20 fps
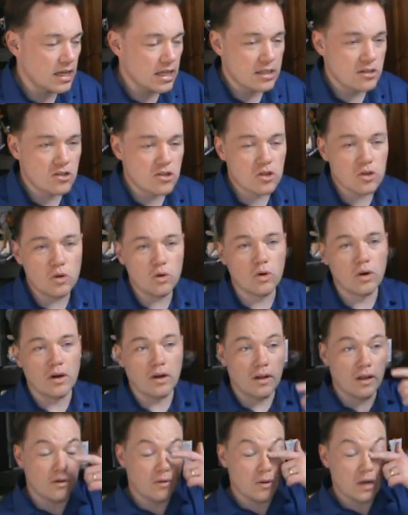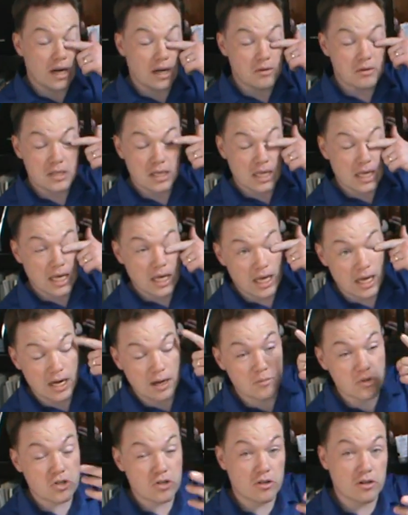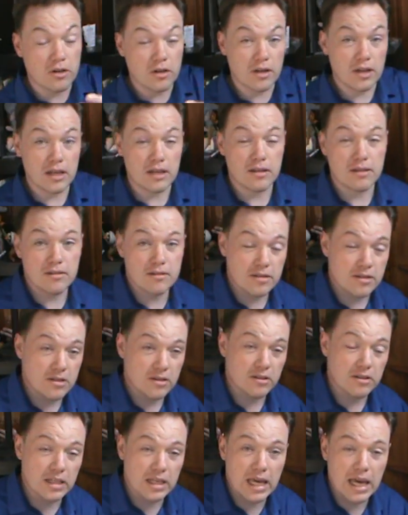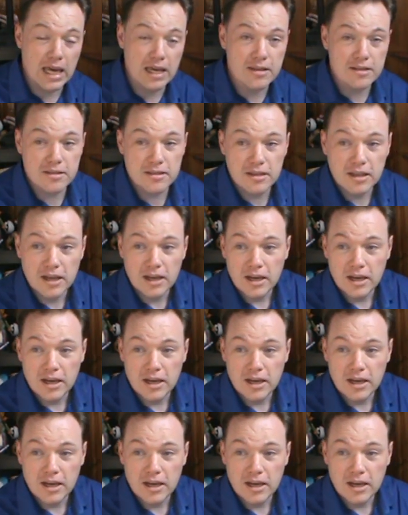In school, when I was a kid, I'm sure it's still the case,